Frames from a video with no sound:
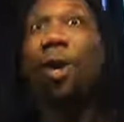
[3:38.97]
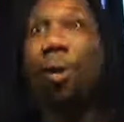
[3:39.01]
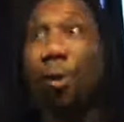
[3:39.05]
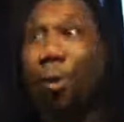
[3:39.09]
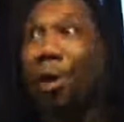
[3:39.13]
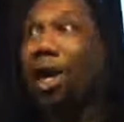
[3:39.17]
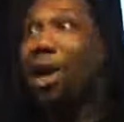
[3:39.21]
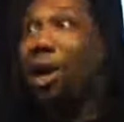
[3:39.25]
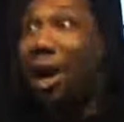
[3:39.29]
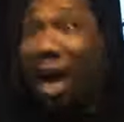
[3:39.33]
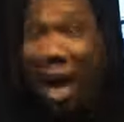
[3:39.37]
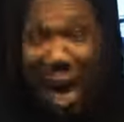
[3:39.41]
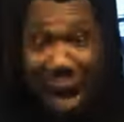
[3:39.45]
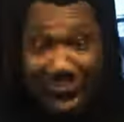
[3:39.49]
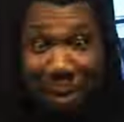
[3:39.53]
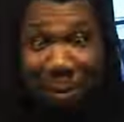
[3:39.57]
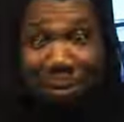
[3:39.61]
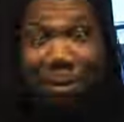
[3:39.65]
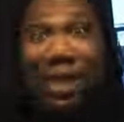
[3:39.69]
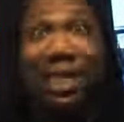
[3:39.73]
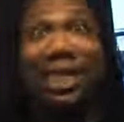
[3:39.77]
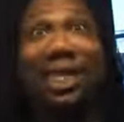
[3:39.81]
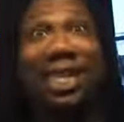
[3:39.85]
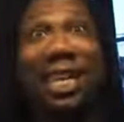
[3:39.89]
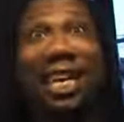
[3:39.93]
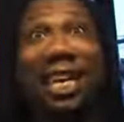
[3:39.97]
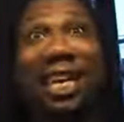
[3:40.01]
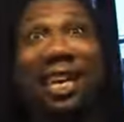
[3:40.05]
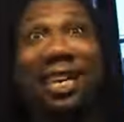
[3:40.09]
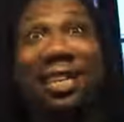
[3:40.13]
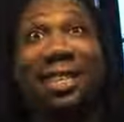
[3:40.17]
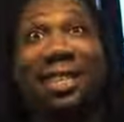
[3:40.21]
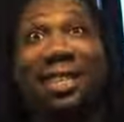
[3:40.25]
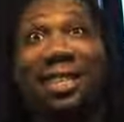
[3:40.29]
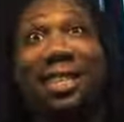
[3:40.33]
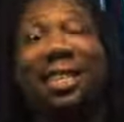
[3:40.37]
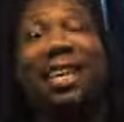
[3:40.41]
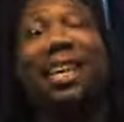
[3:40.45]
We are
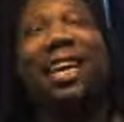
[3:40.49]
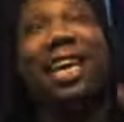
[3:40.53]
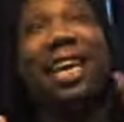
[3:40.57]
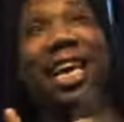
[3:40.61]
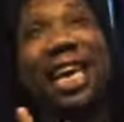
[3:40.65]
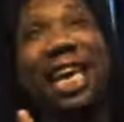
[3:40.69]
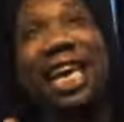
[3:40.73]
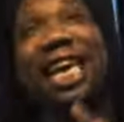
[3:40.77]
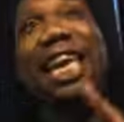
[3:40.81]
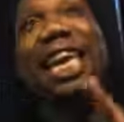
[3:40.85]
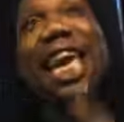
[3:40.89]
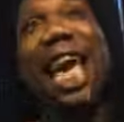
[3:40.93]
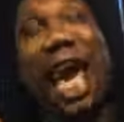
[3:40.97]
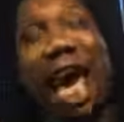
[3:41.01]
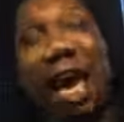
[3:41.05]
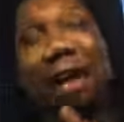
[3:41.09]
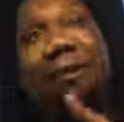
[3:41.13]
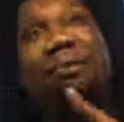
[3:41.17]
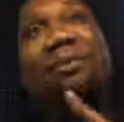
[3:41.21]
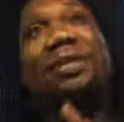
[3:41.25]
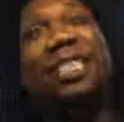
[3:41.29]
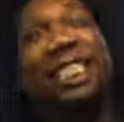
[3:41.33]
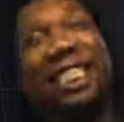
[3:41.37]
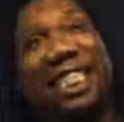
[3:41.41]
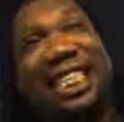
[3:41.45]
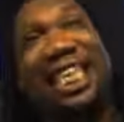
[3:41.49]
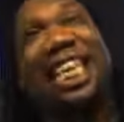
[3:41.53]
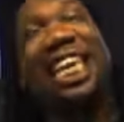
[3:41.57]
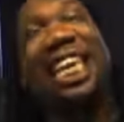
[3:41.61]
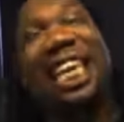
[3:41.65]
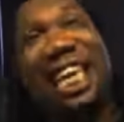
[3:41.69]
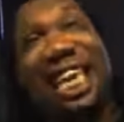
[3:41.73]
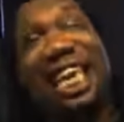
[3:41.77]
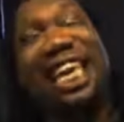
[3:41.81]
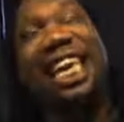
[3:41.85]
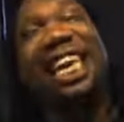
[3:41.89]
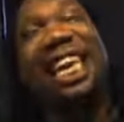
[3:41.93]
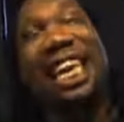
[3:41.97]
MCs. E M C
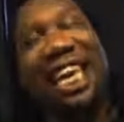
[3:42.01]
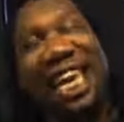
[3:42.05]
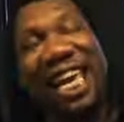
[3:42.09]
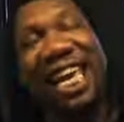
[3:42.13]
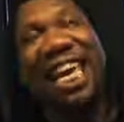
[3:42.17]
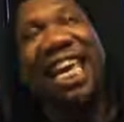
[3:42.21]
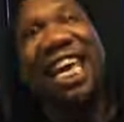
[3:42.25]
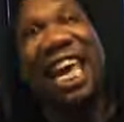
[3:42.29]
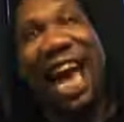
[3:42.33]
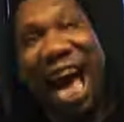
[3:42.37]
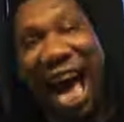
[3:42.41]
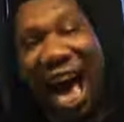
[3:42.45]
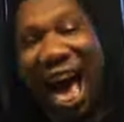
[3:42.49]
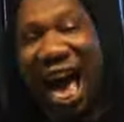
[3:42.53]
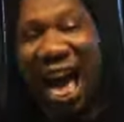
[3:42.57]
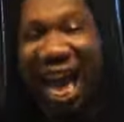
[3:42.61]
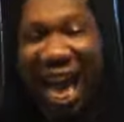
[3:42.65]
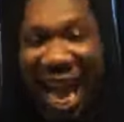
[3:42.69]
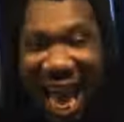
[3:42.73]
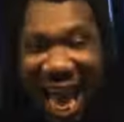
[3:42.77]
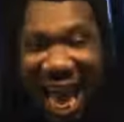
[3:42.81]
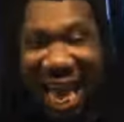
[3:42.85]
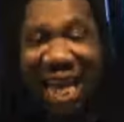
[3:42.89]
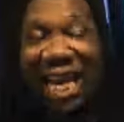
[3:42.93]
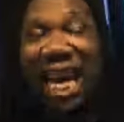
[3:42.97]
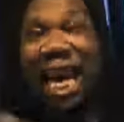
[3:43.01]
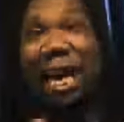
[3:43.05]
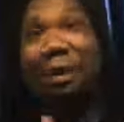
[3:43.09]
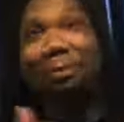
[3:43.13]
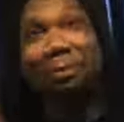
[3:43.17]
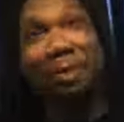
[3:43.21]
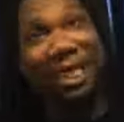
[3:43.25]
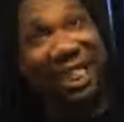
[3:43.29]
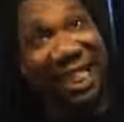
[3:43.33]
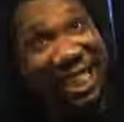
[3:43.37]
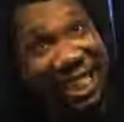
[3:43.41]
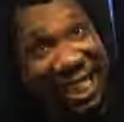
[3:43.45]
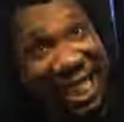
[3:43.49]
E E I N,
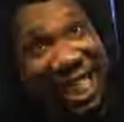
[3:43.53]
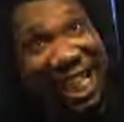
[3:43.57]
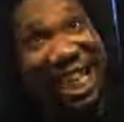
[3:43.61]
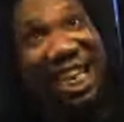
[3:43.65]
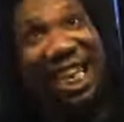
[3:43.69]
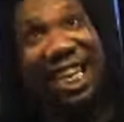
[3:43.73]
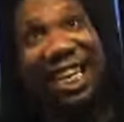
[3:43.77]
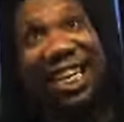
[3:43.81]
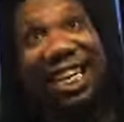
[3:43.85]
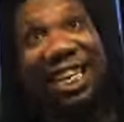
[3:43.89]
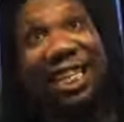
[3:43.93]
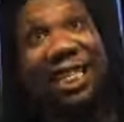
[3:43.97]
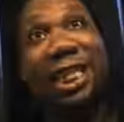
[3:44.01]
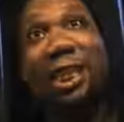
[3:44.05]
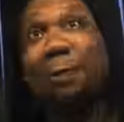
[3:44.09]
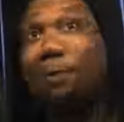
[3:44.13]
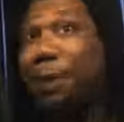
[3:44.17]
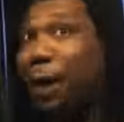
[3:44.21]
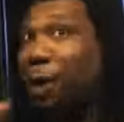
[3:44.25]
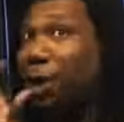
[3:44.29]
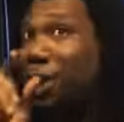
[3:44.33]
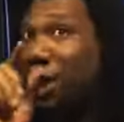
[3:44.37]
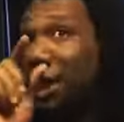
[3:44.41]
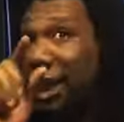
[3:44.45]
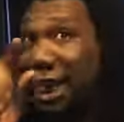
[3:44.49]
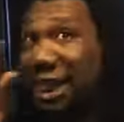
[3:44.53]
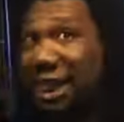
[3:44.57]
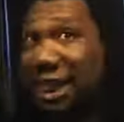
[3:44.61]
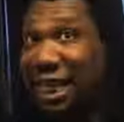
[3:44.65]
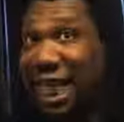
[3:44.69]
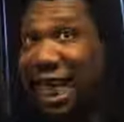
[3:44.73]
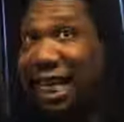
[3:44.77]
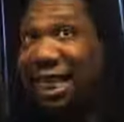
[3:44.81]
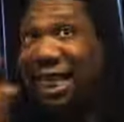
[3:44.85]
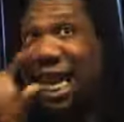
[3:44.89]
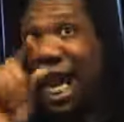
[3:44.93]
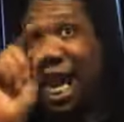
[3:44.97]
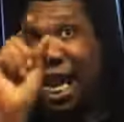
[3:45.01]
MCing, spelled just
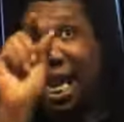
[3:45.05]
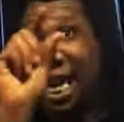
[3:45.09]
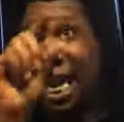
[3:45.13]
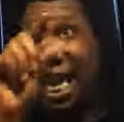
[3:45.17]
like that.